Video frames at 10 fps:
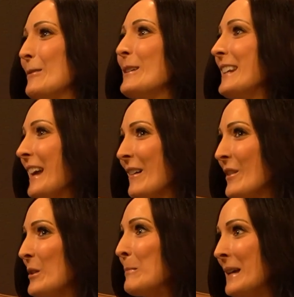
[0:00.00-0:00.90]
We didn't have
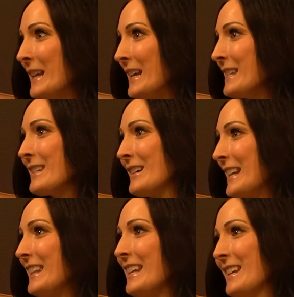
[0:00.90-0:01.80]
all the medians or
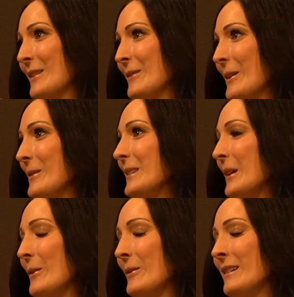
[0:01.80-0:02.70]
anything in the road.
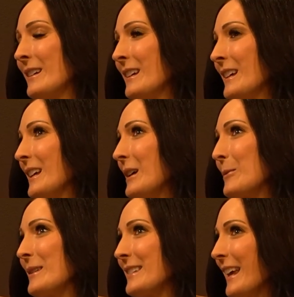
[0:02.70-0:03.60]
So it
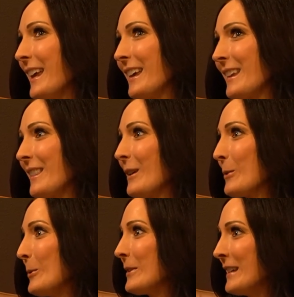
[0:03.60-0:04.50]
was like the
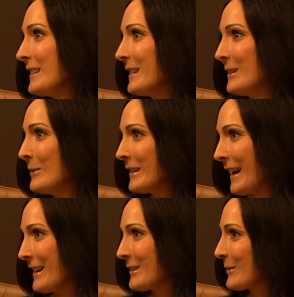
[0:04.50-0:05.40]
cool thing to do in
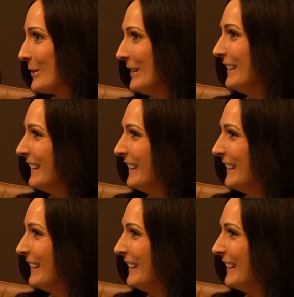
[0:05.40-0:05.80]
high school.